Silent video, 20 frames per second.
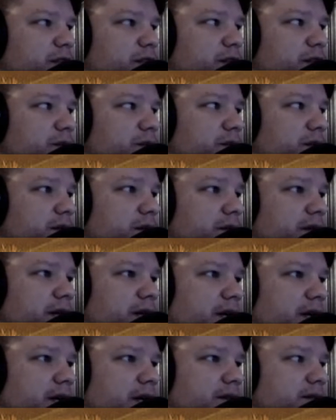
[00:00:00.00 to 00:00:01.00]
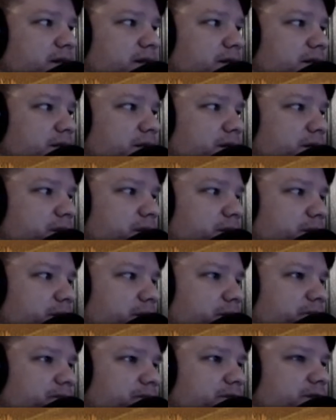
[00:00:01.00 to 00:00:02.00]
don't want
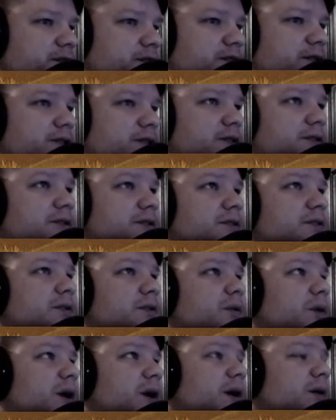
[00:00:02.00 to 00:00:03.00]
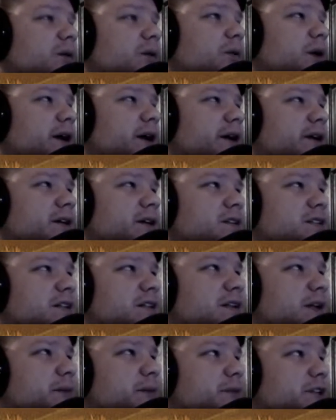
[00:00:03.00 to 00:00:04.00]
that. I believe. Why? Why doesn't
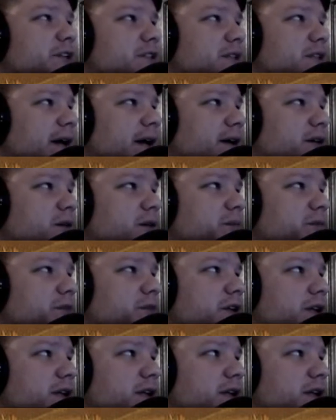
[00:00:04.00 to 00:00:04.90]
it let me stack them? Can I